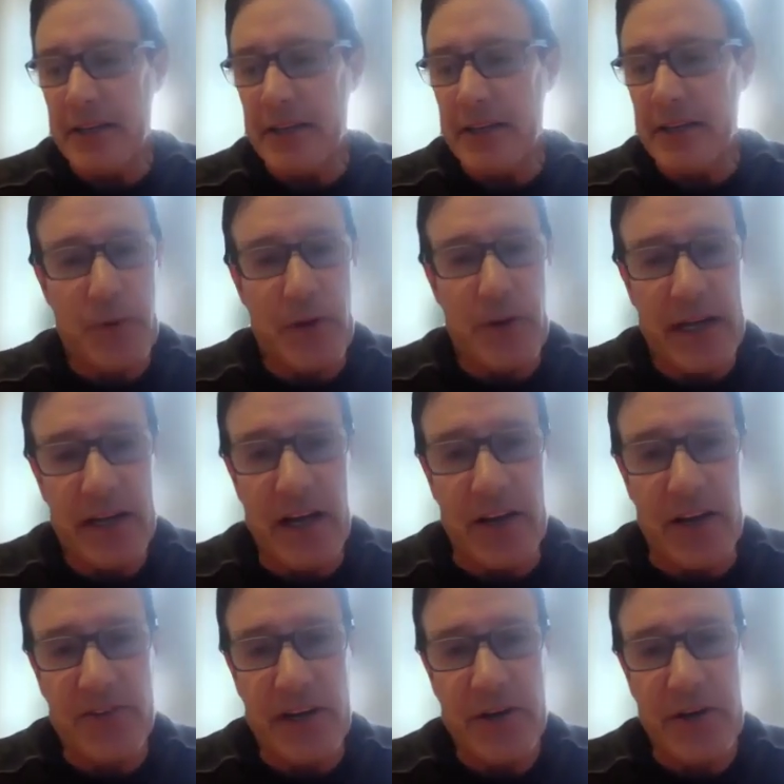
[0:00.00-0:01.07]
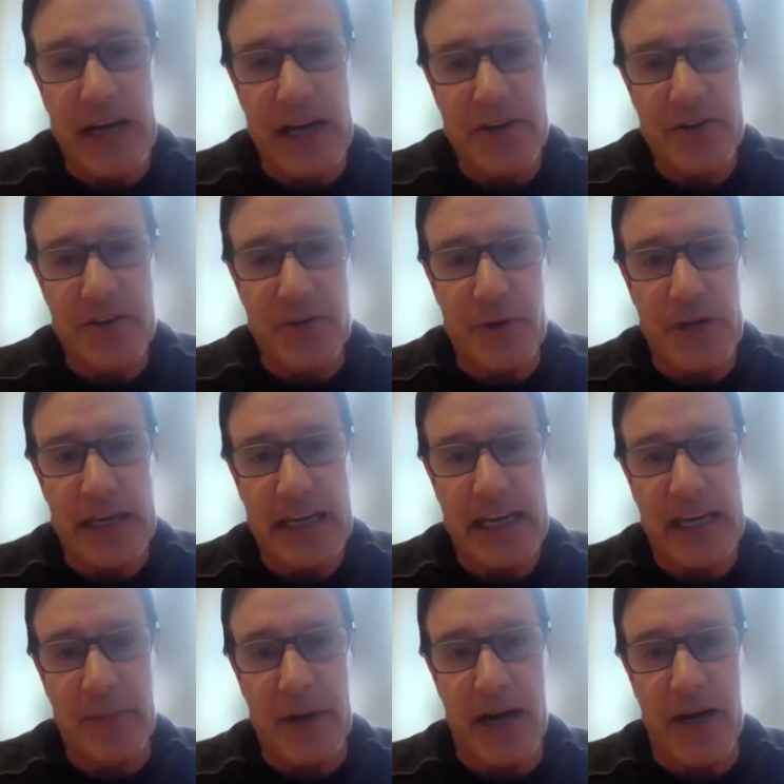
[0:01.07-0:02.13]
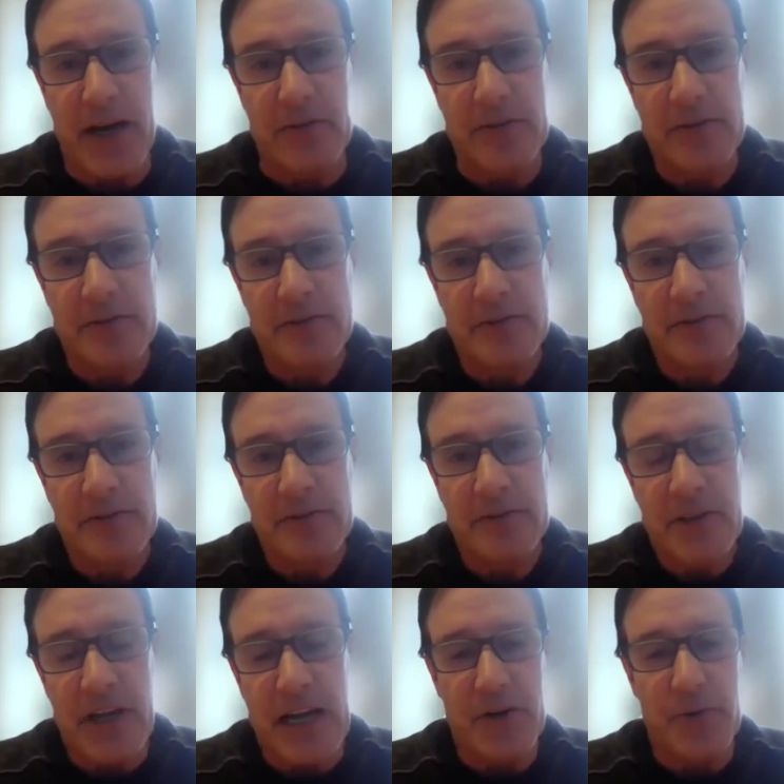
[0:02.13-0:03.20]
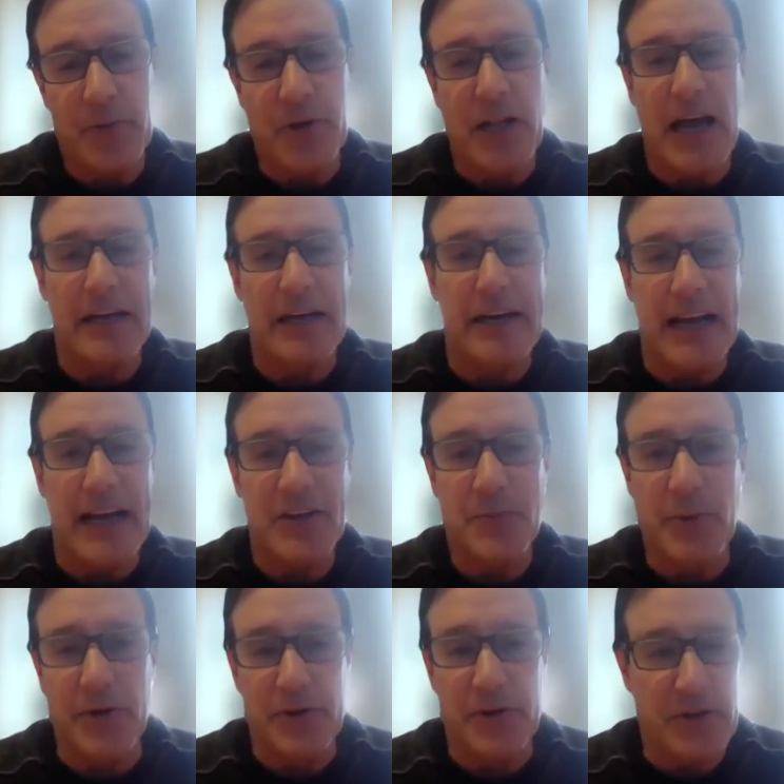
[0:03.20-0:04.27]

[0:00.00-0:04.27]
you remember like cost segregation when it came out, you had to rely on an expert.